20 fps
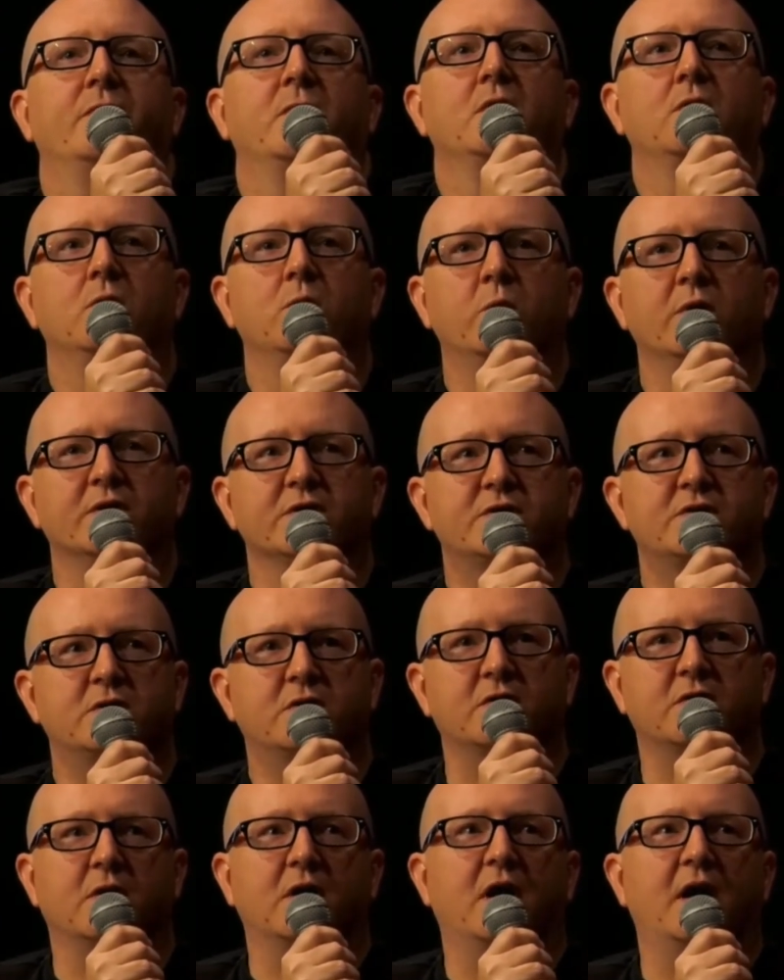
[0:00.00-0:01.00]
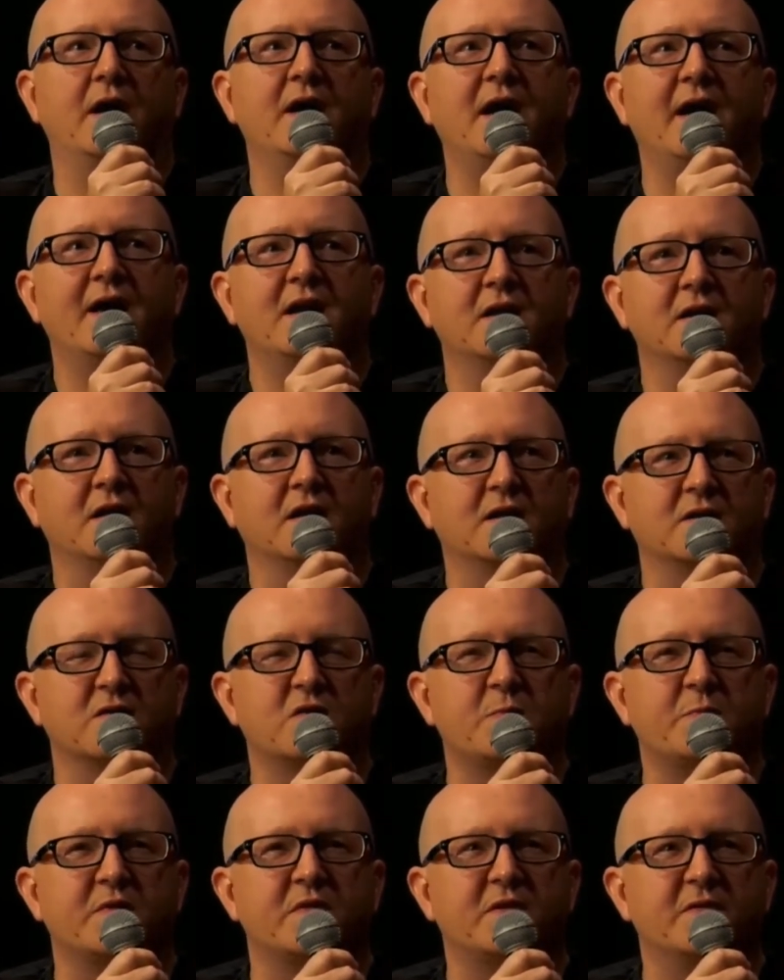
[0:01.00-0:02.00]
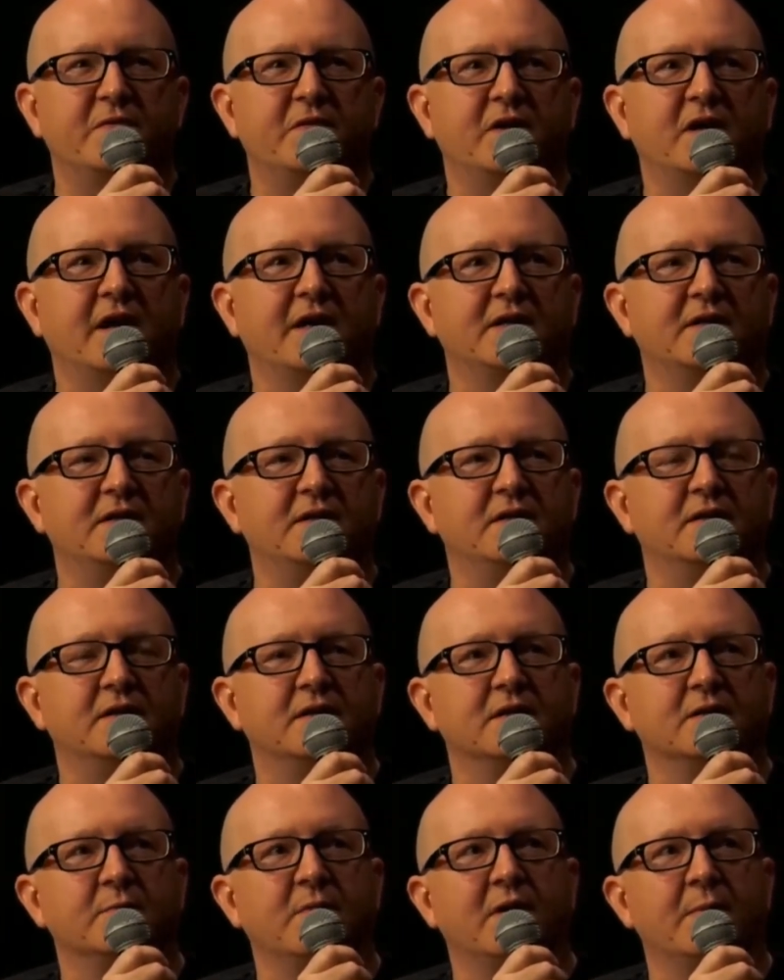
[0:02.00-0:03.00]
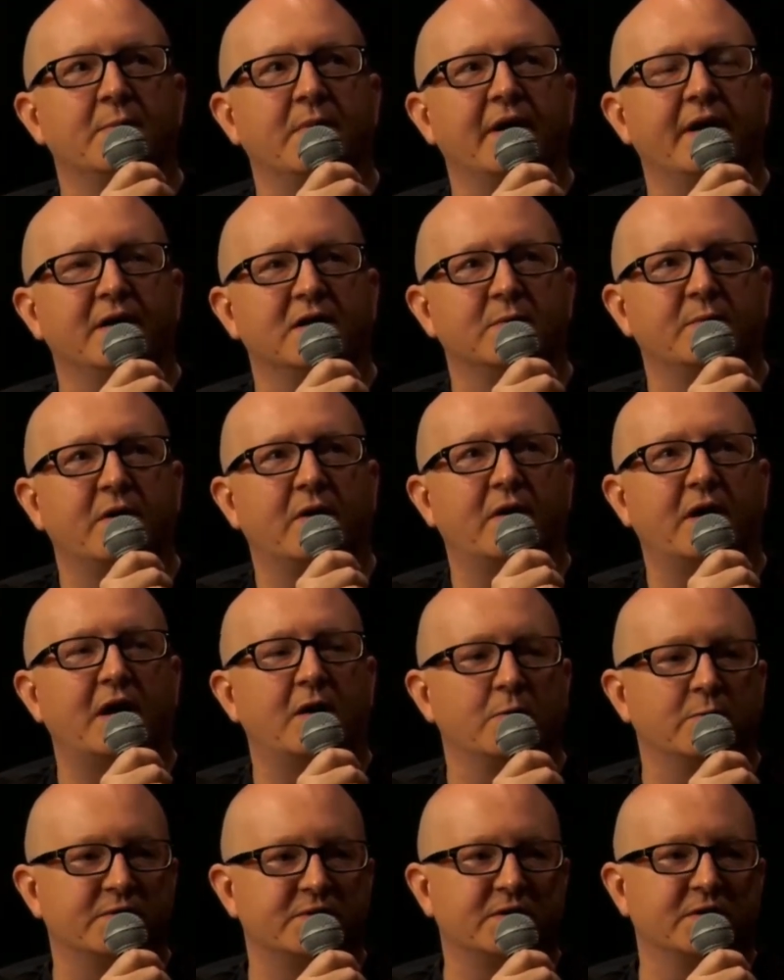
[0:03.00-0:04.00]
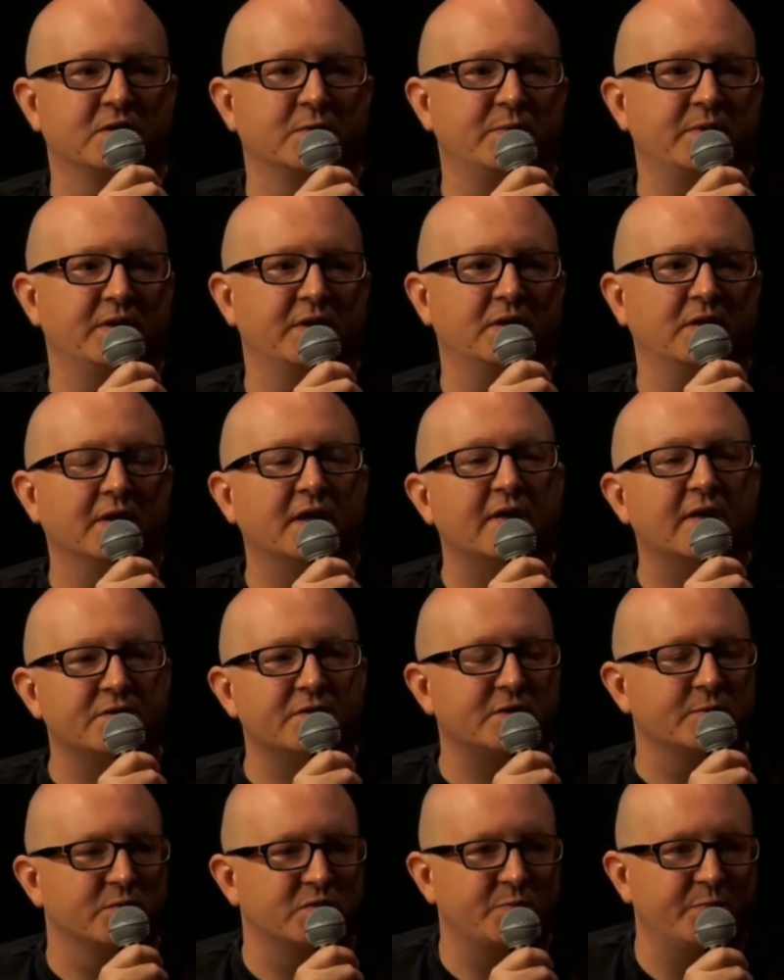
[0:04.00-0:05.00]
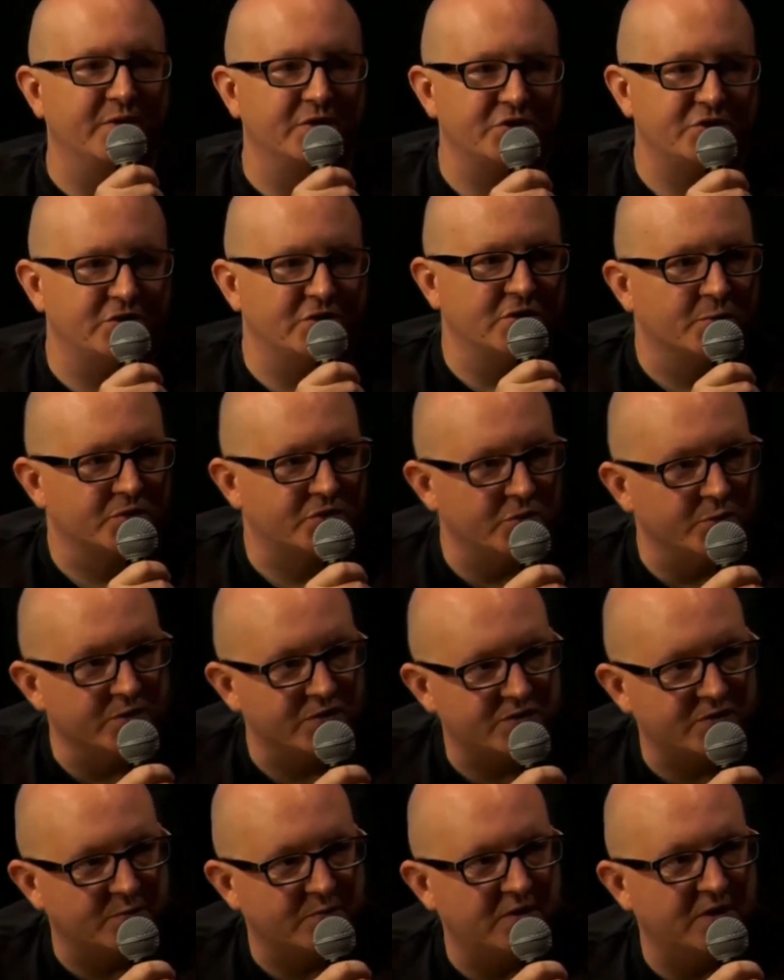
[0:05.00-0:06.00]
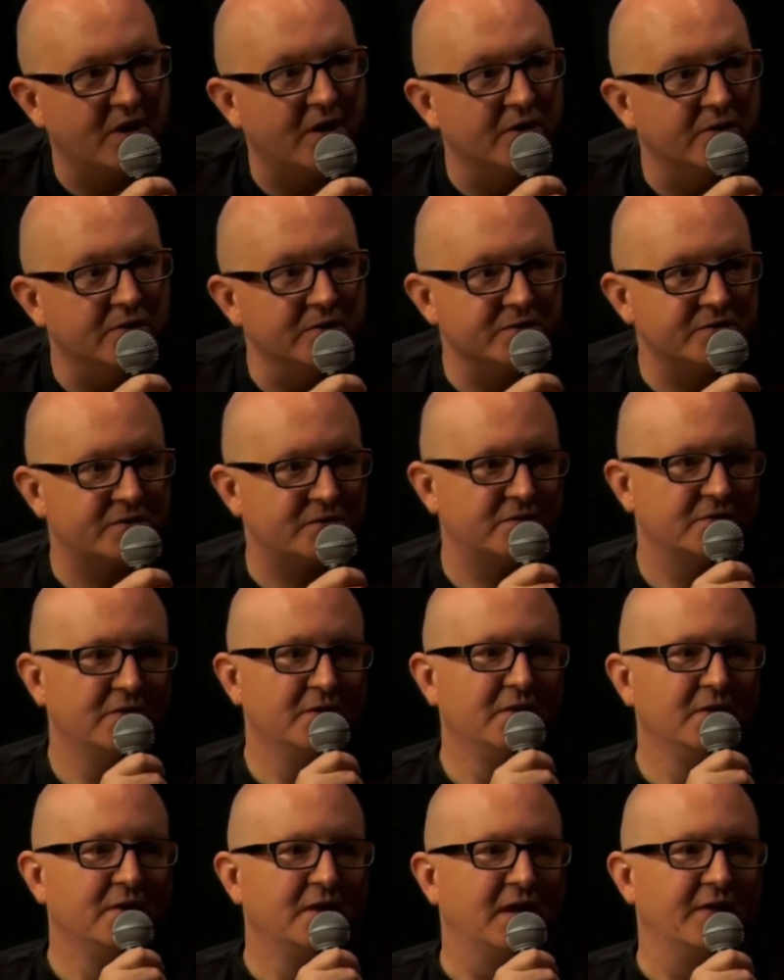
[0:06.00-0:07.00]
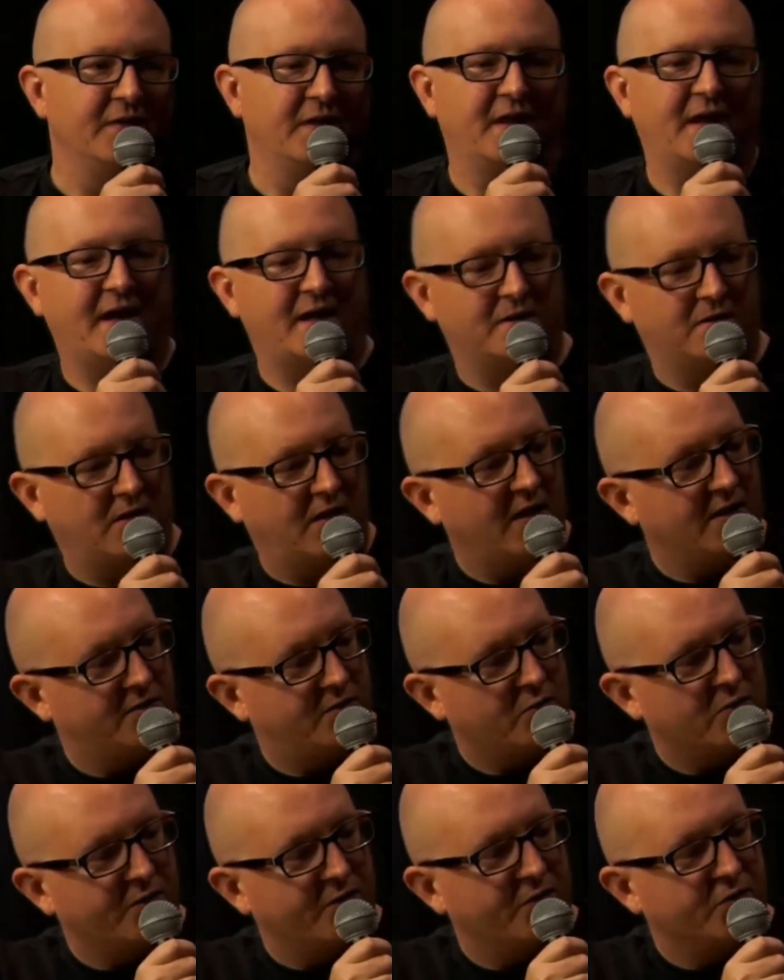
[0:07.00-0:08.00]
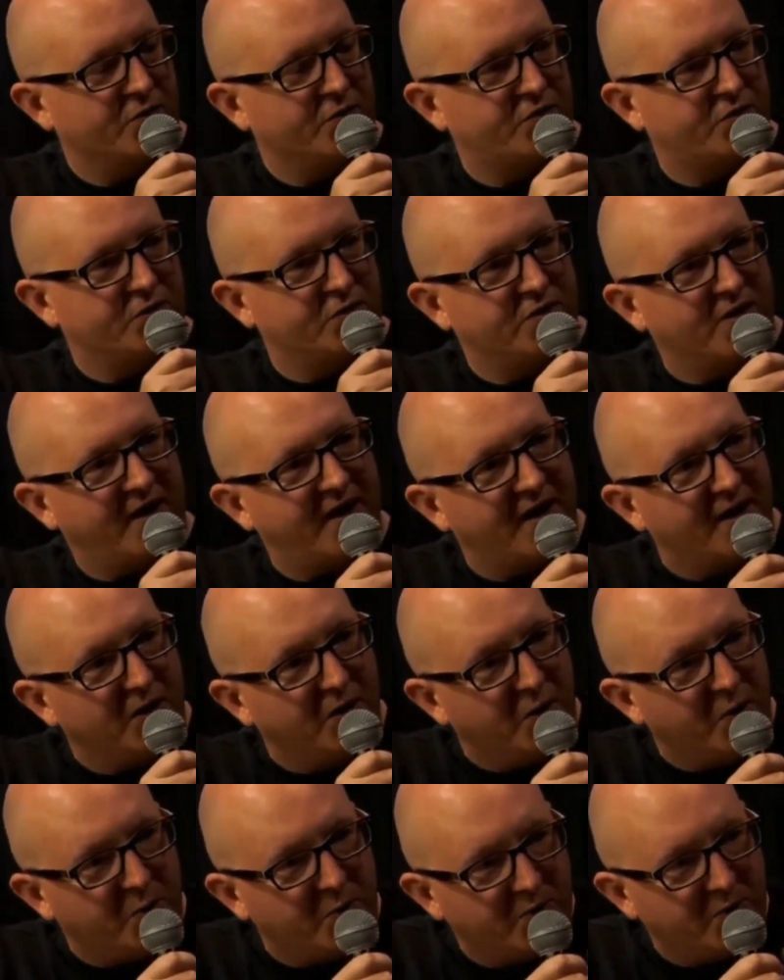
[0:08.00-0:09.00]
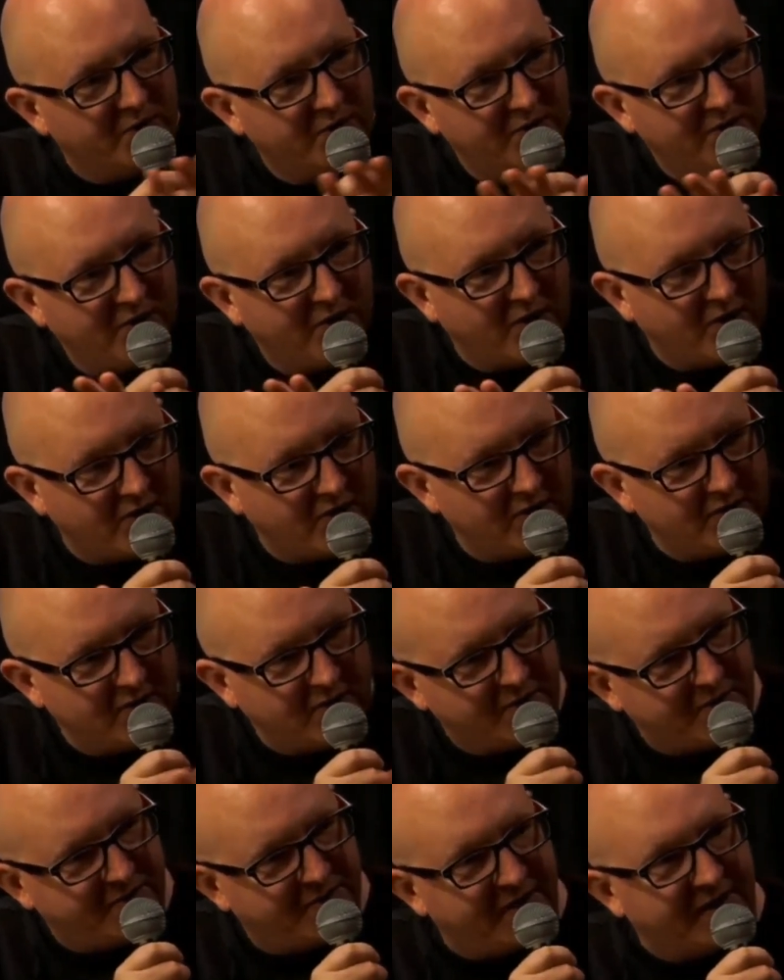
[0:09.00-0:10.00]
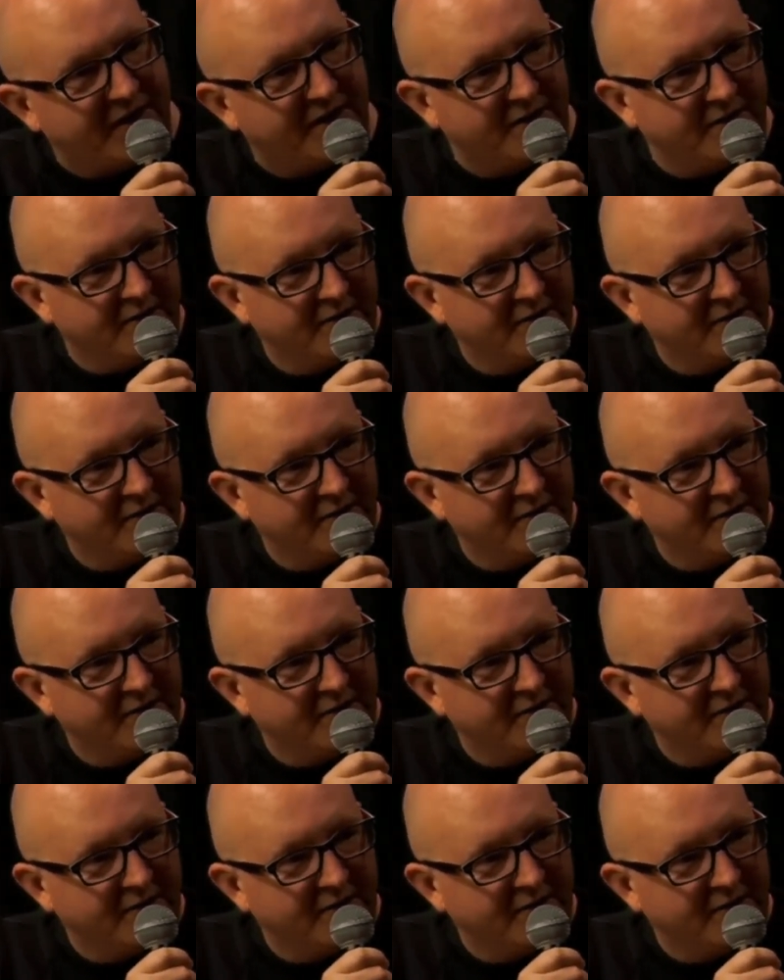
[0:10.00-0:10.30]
was because I had like a specific idea in my mind about how it was going to be. Like, obviously, it was Bungie that was doing something else, and I sort of understood the Halo thing.